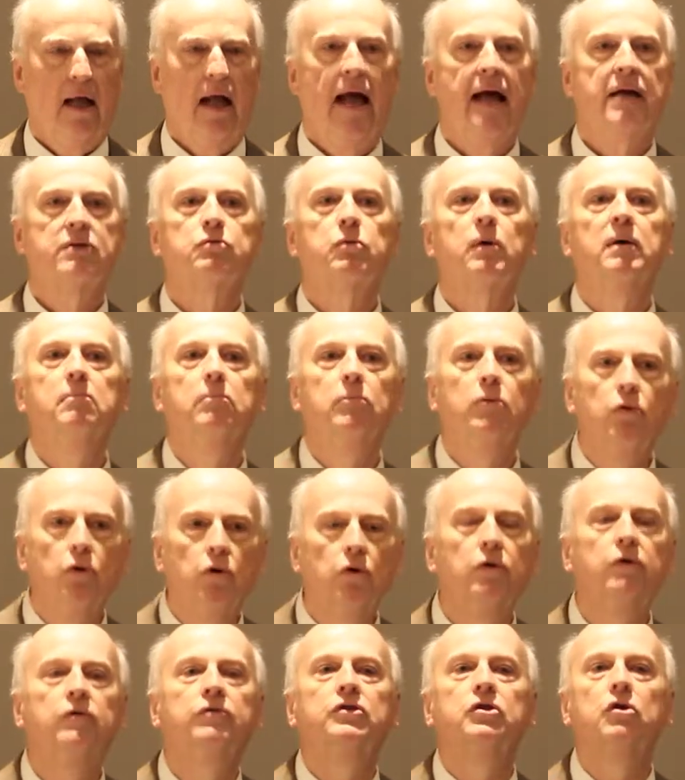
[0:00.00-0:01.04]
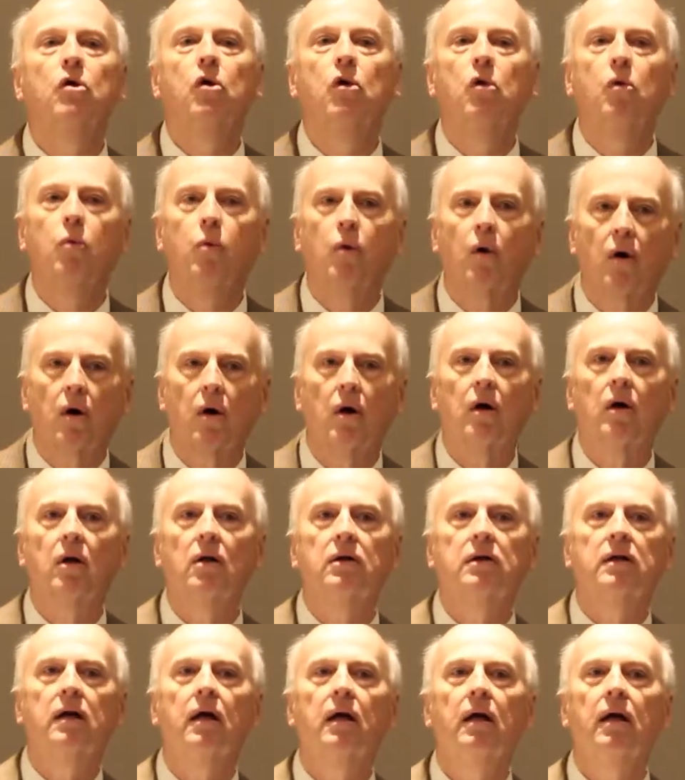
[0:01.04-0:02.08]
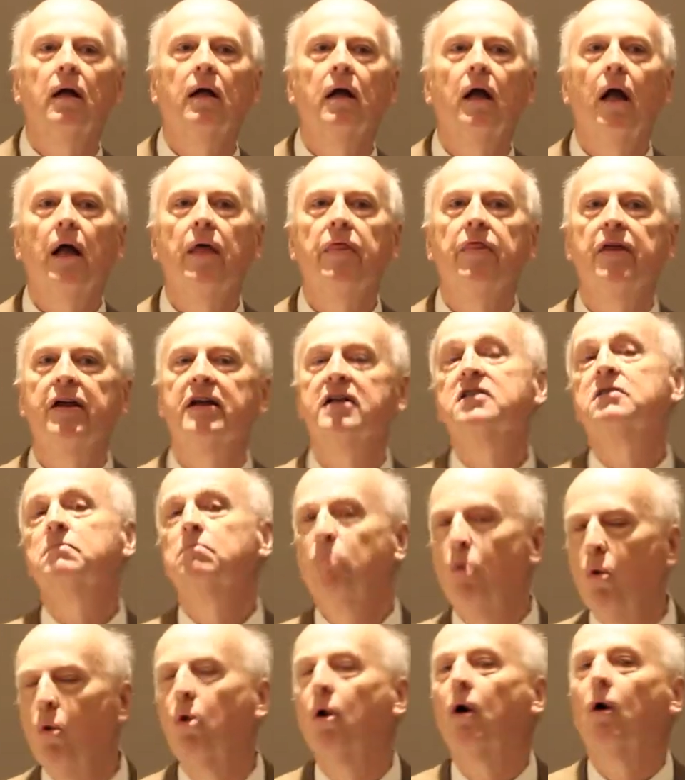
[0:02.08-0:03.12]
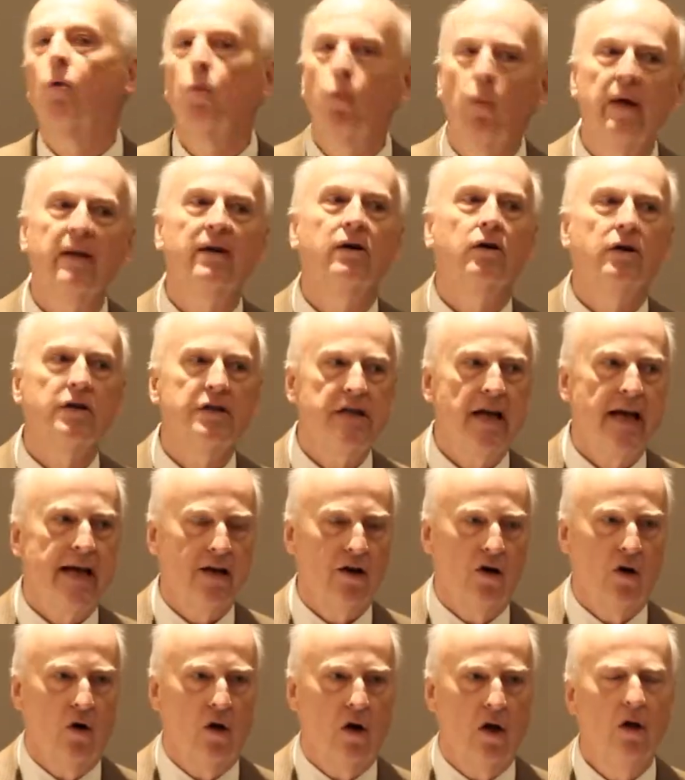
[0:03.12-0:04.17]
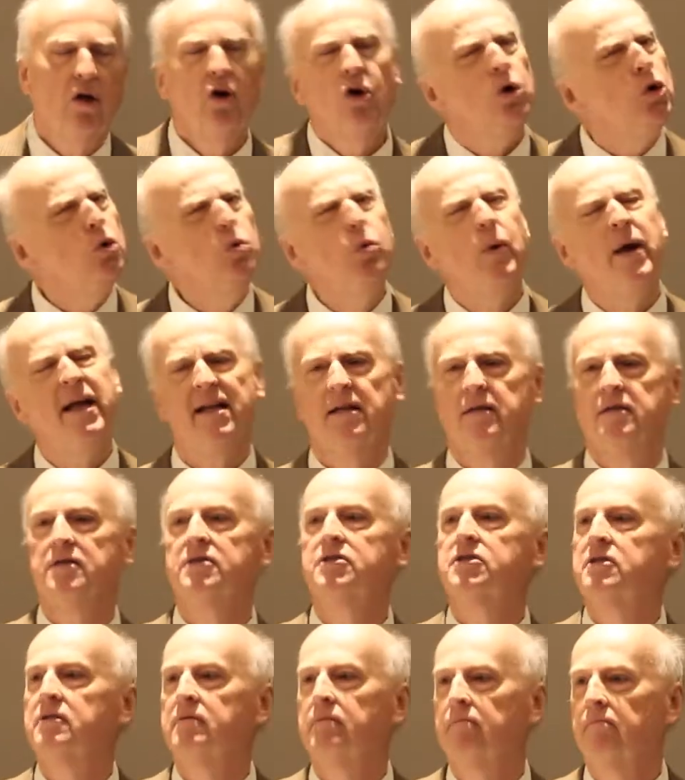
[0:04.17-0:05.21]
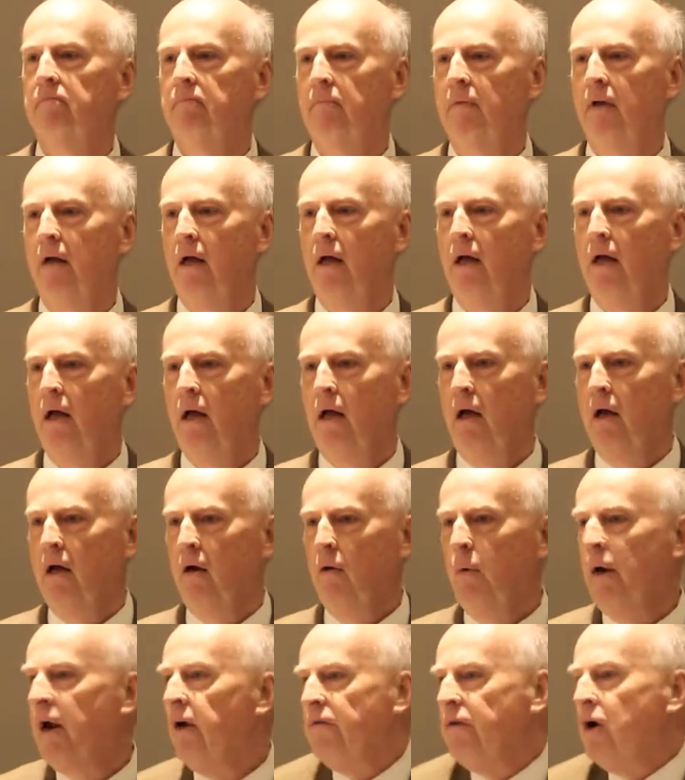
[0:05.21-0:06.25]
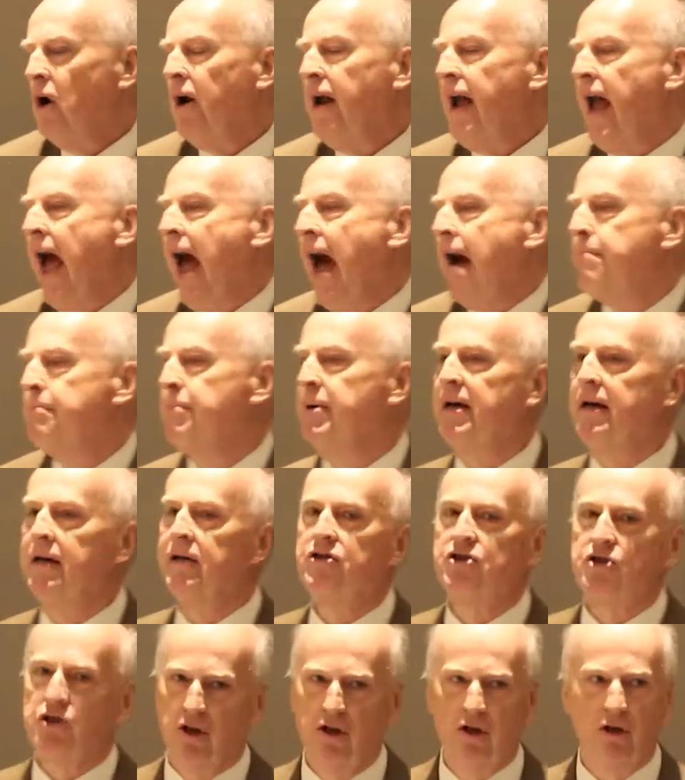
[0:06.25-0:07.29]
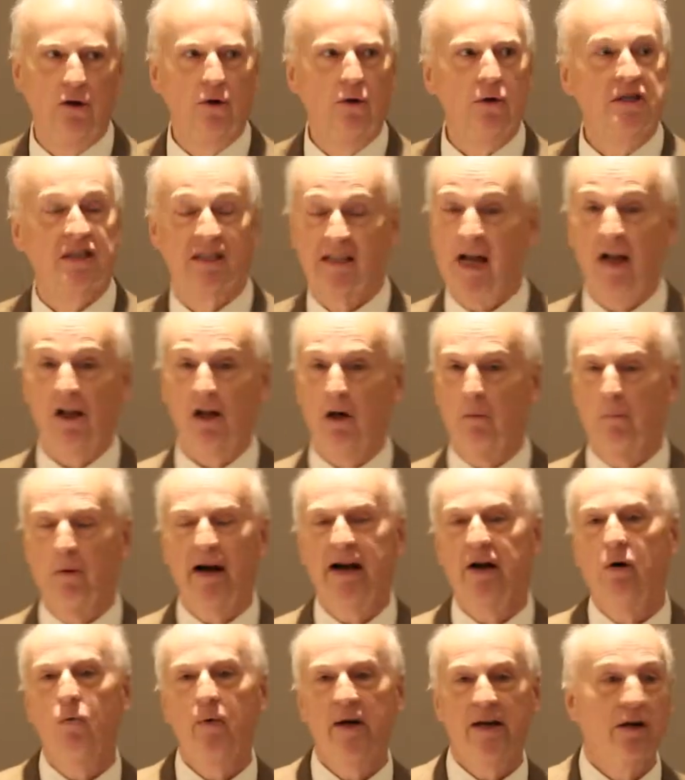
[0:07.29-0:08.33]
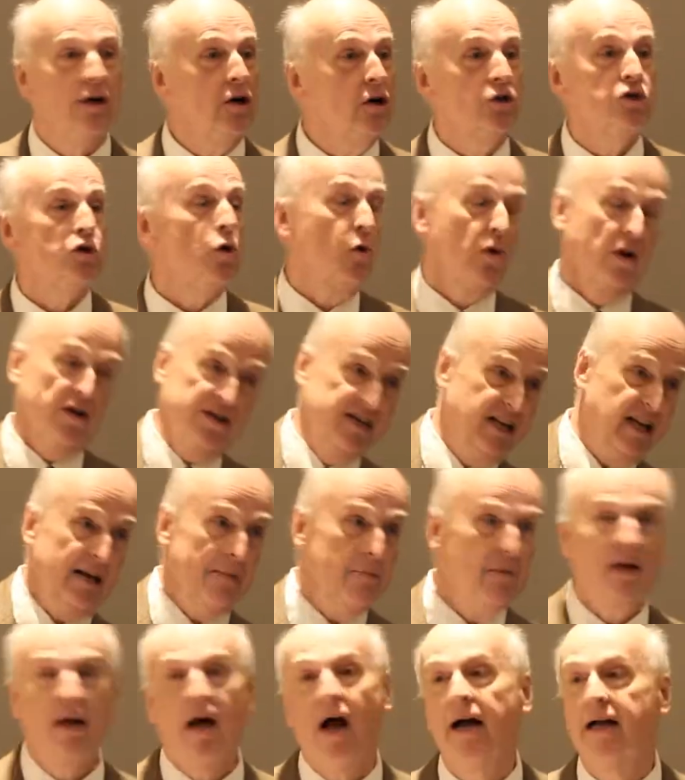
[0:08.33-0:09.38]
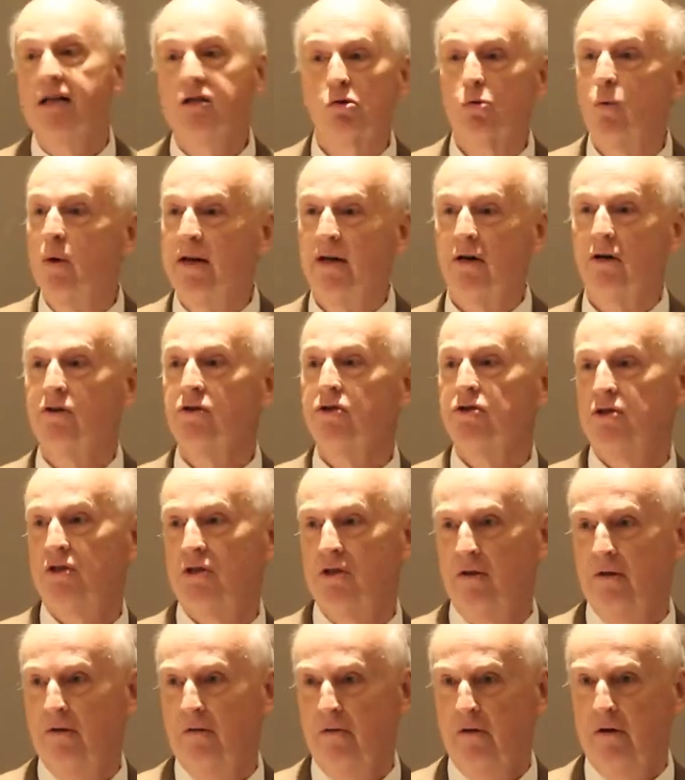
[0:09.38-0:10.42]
as we move to a world that is more winner-take-all, who wins? We are very happy to celebrate winners or demonize winners.